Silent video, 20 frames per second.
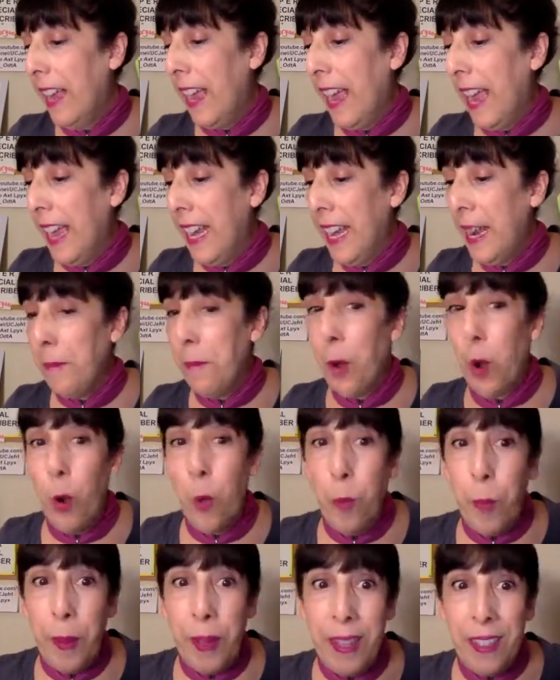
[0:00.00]
and I'm
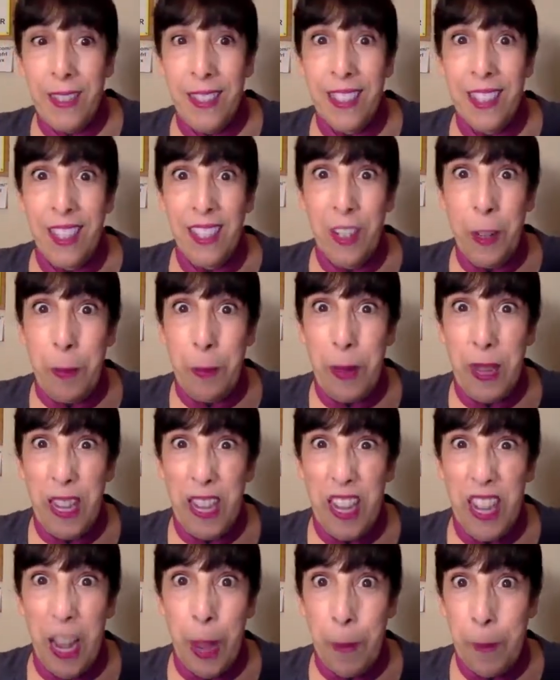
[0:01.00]
hoping it's going to be
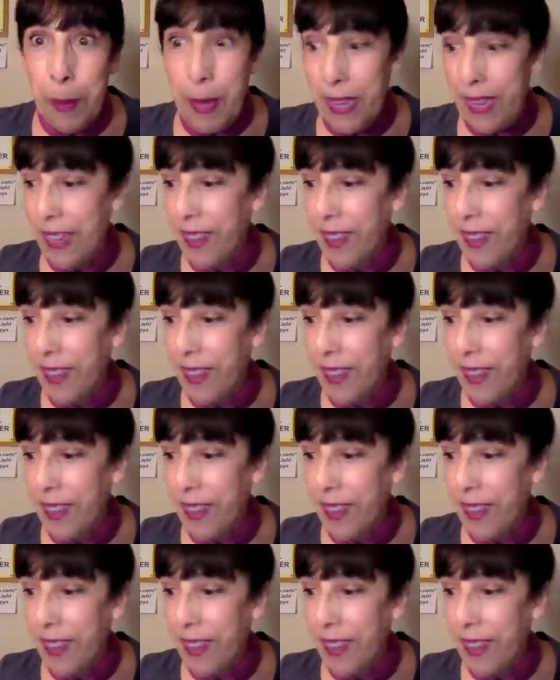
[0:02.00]
yummy.